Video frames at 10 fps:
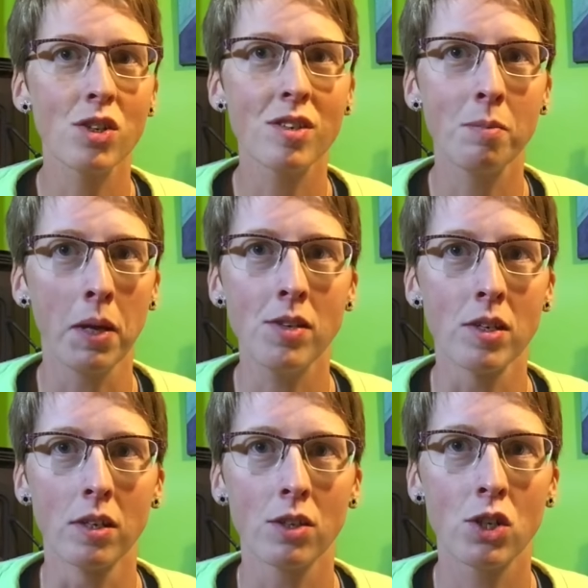just
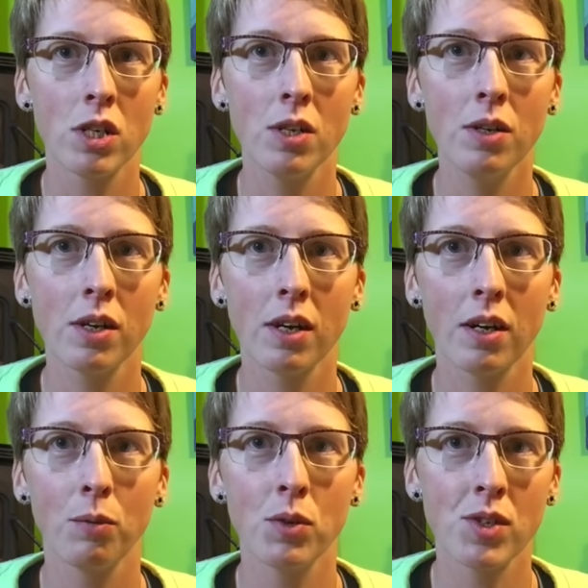amazing. She
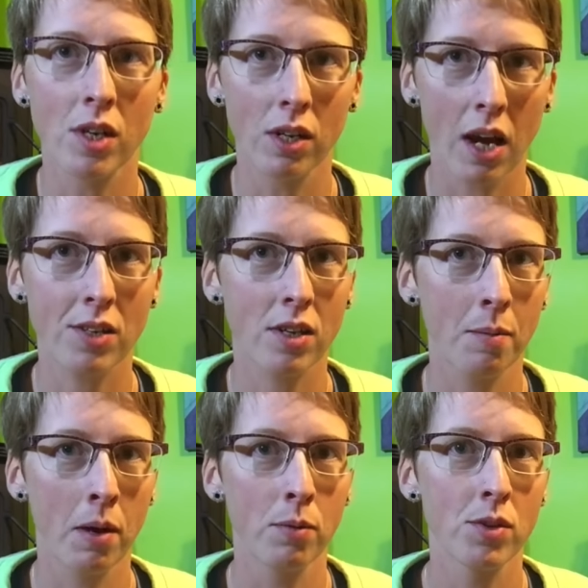was there last
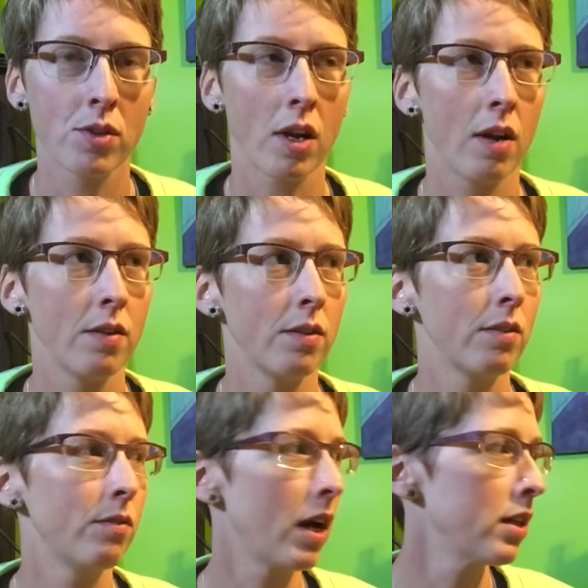time I was at
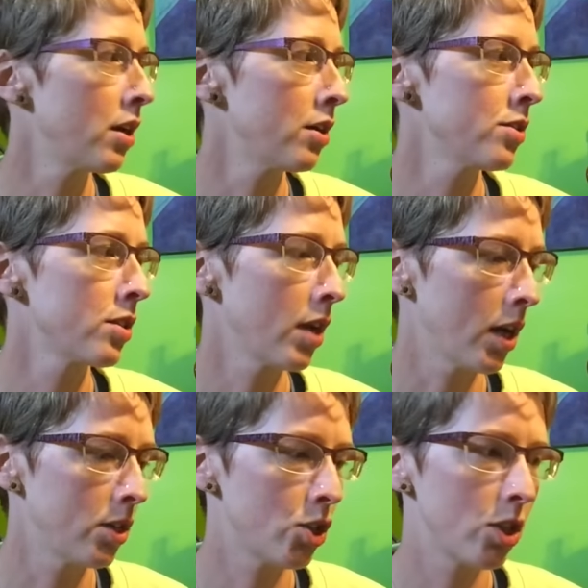Valley Yarns,
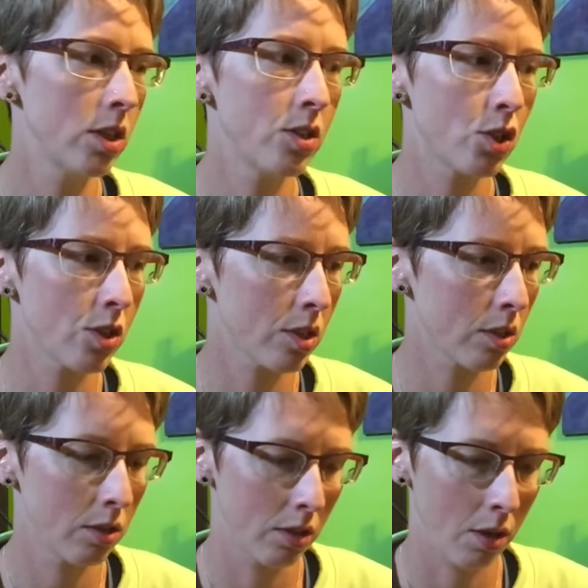and she's just
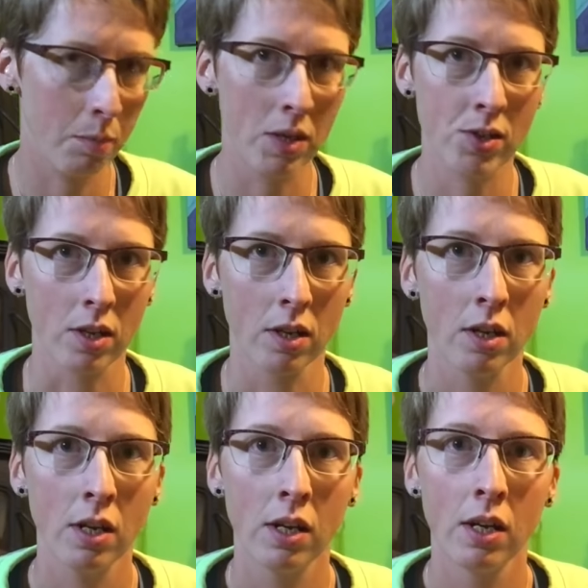amazing
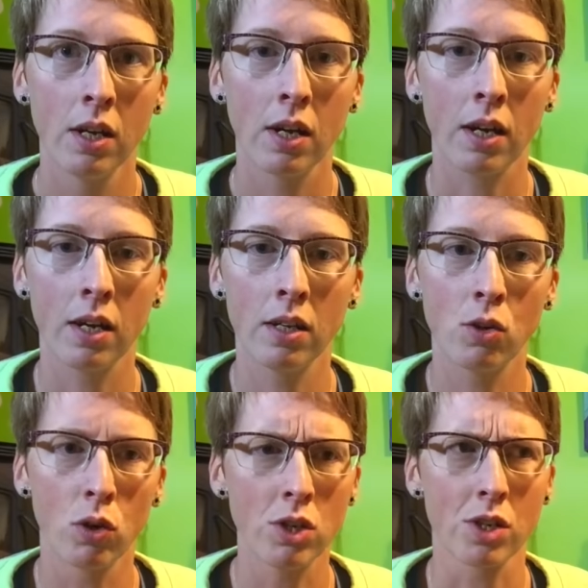and
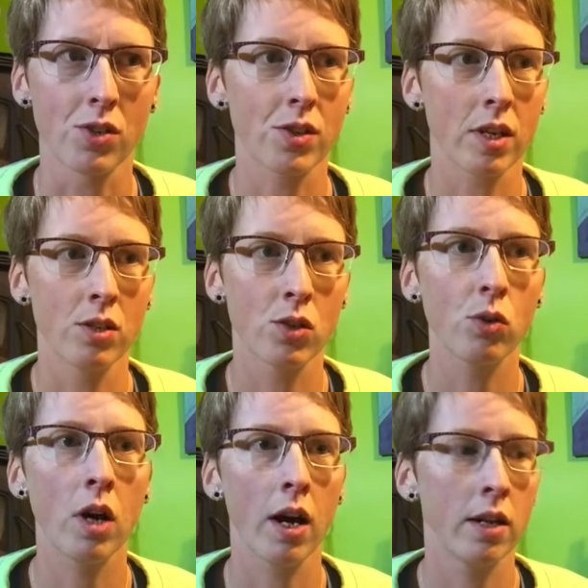gorgeous and so
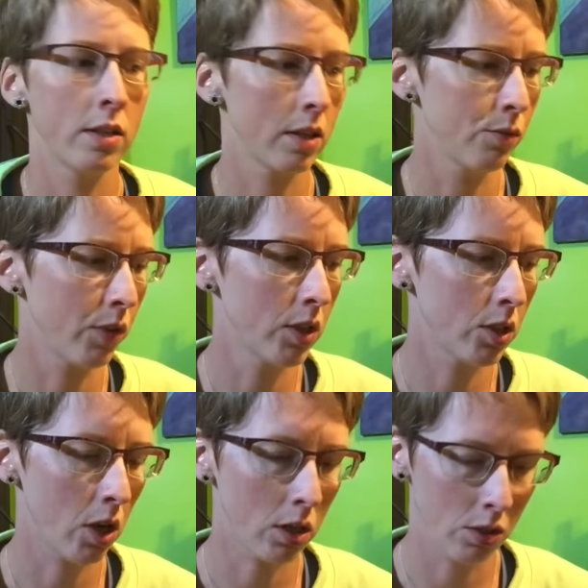kind and fun
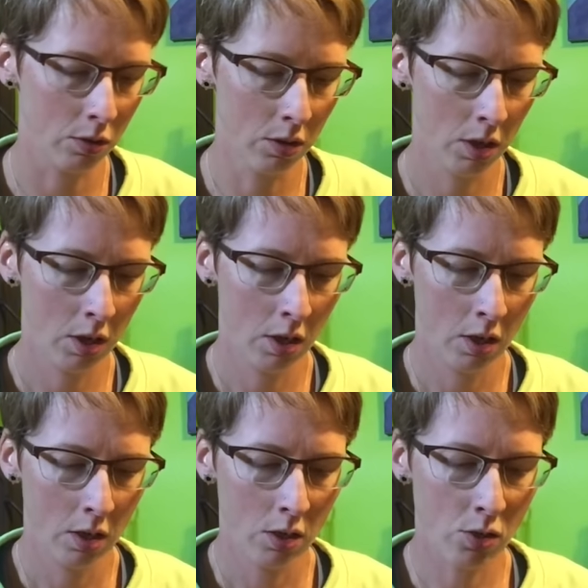to talk to.
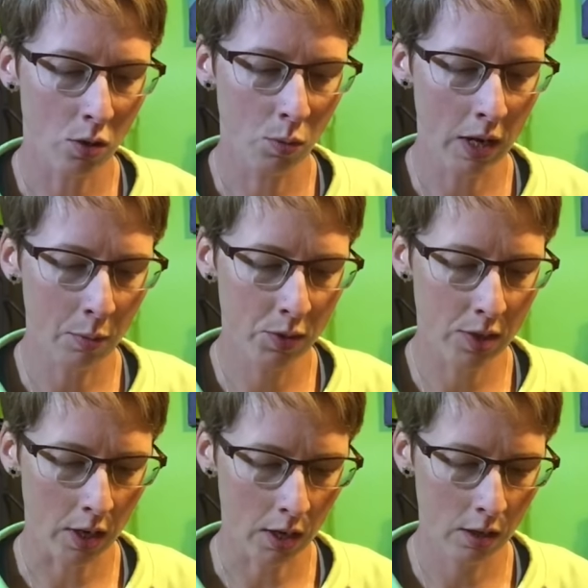So when I was
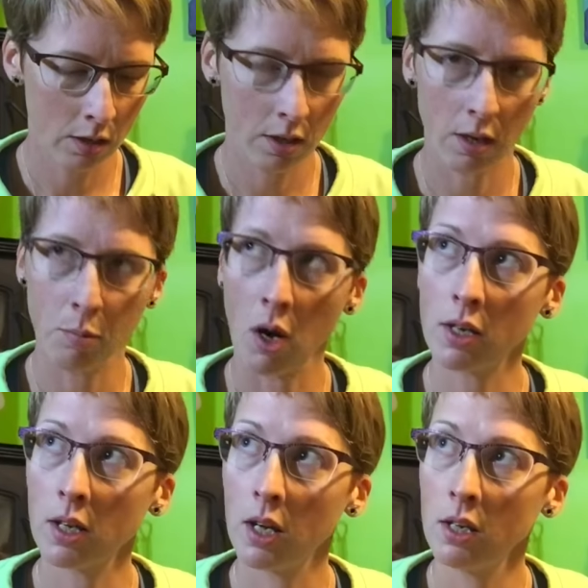there, I
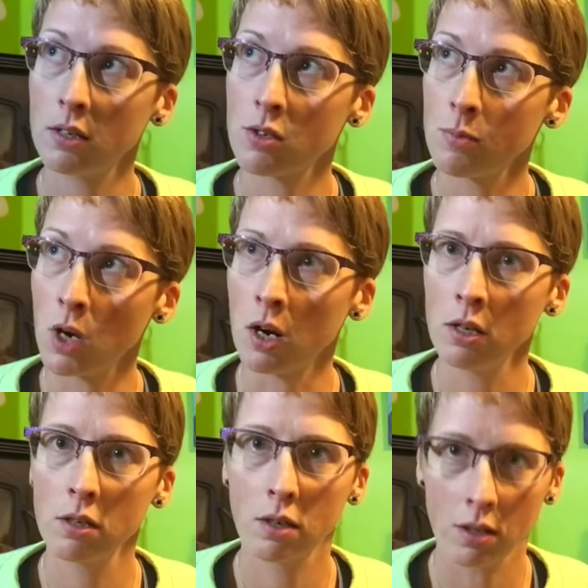bought Kate some
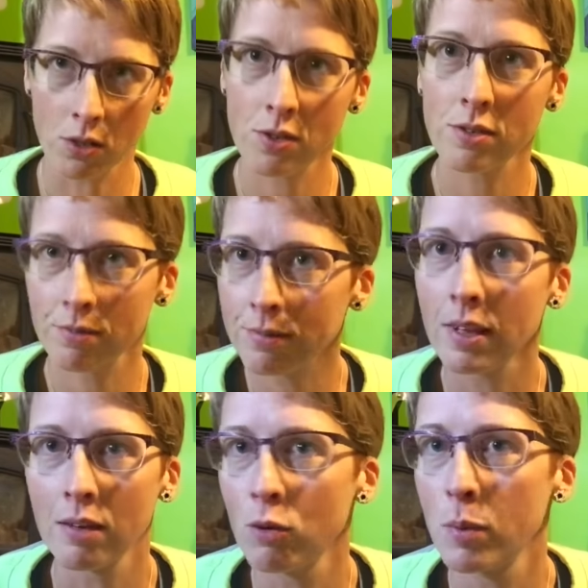yarn, because
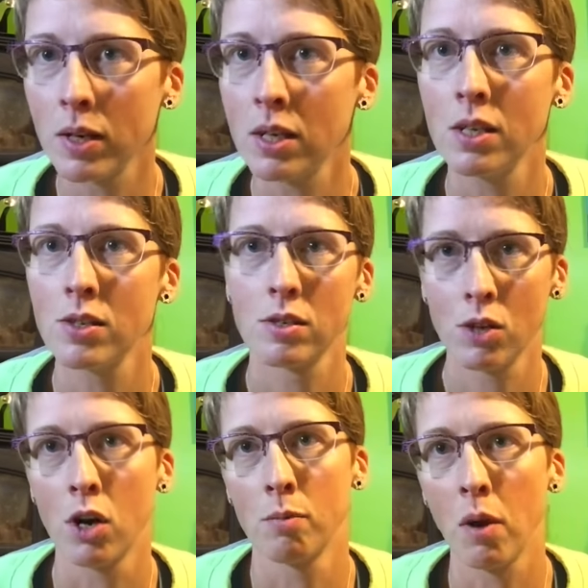everybody needs
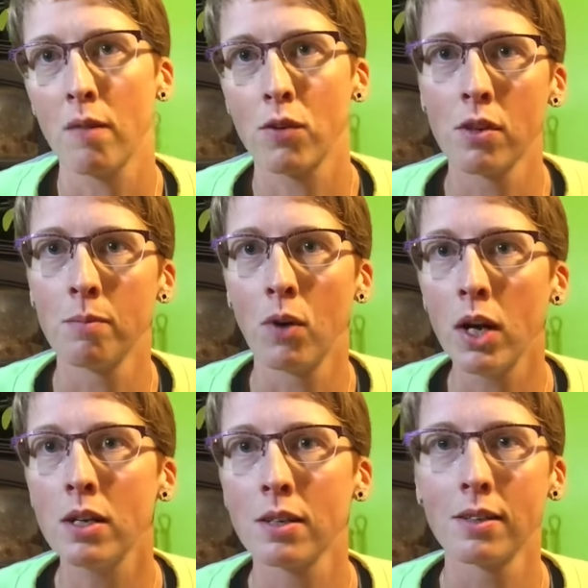yarn bought for them,
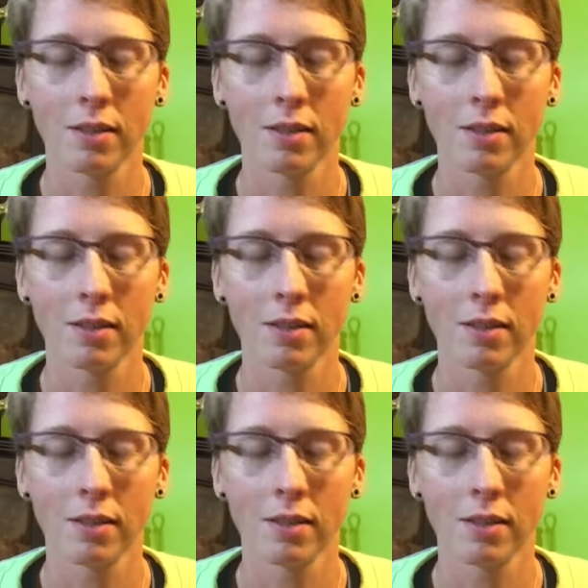right?